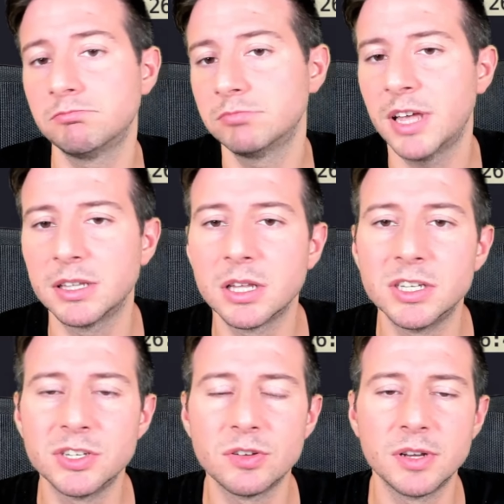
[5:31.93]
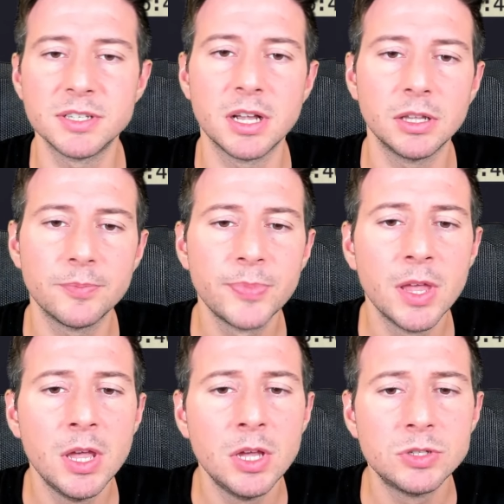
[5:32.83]
get this result.
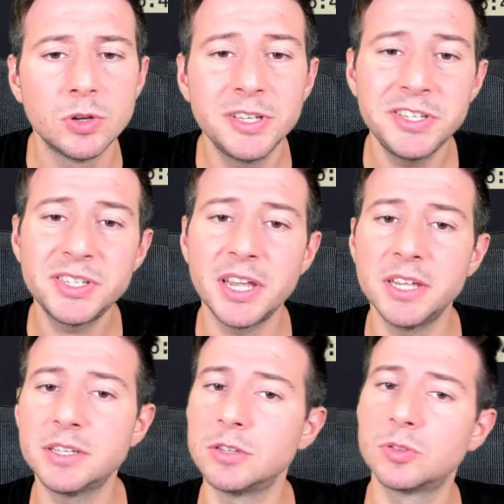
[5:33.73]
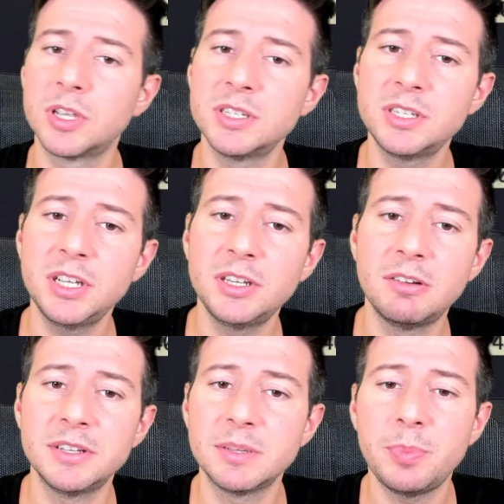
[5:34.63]
So in this case, as you can see,
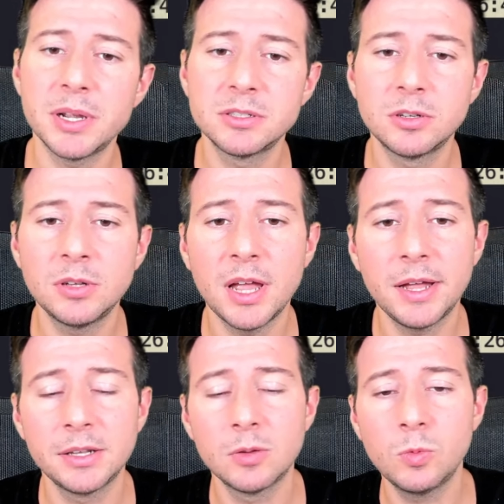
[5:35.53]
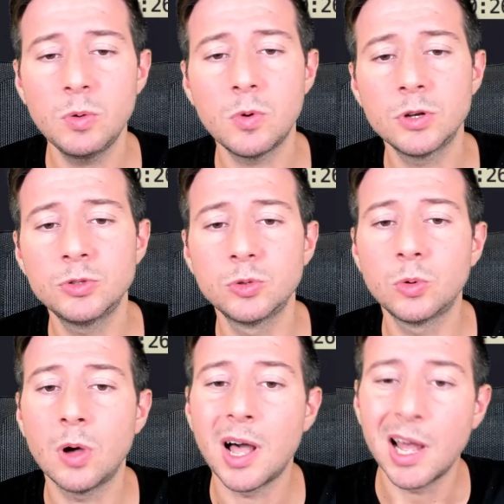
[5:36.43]
there is a person, and we want
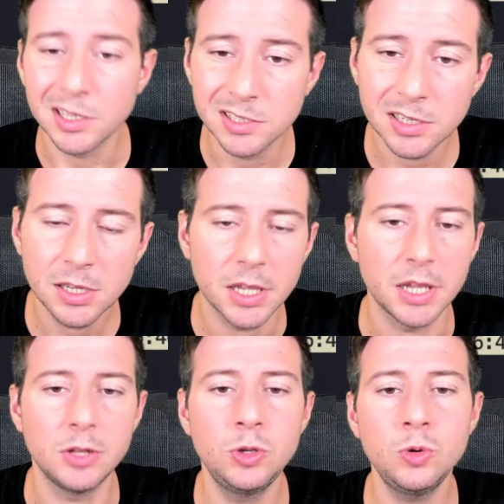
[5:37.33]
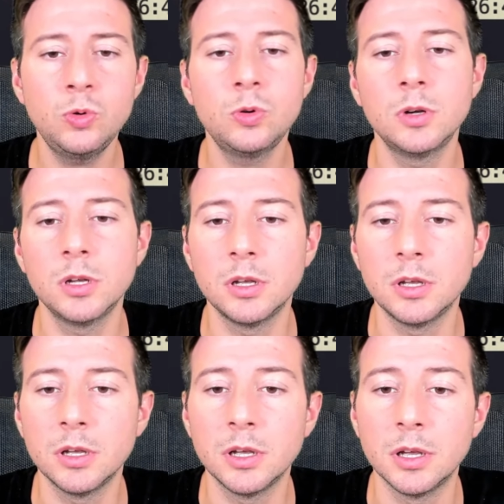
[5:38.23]
to add a new
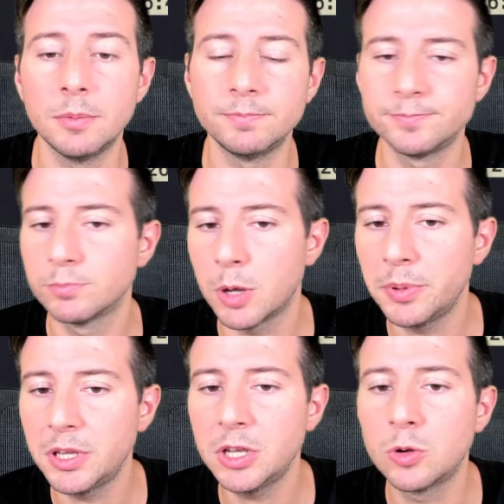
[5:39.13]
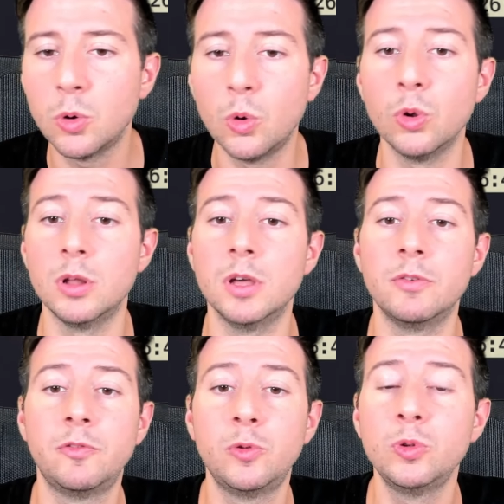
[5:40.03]
property
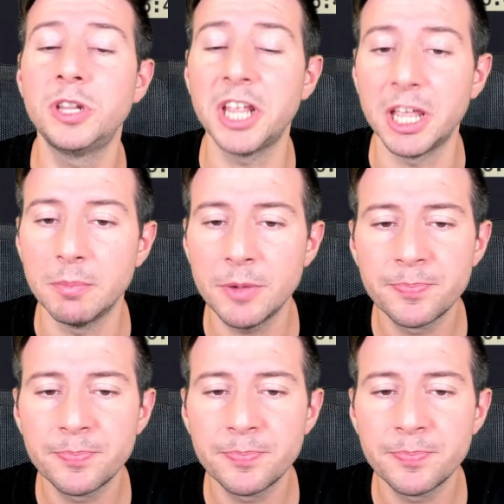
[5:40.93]
called full name.